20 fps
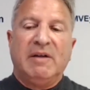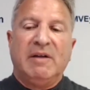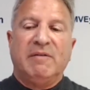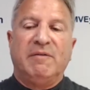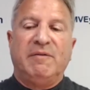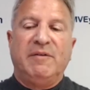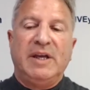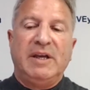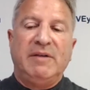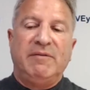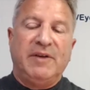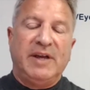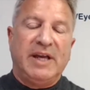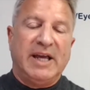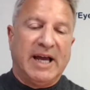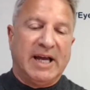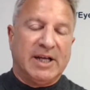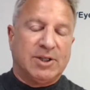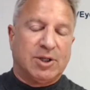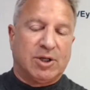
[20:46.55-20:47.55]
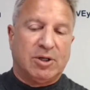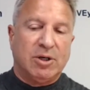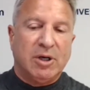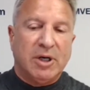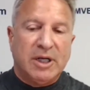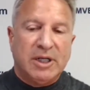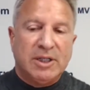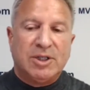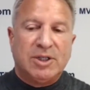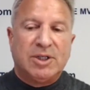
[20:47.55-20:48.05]
VVS
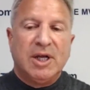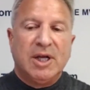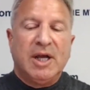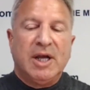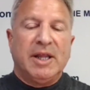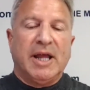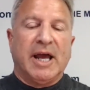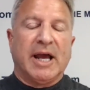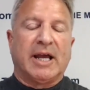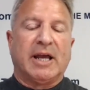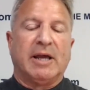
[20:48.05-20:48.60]
goods that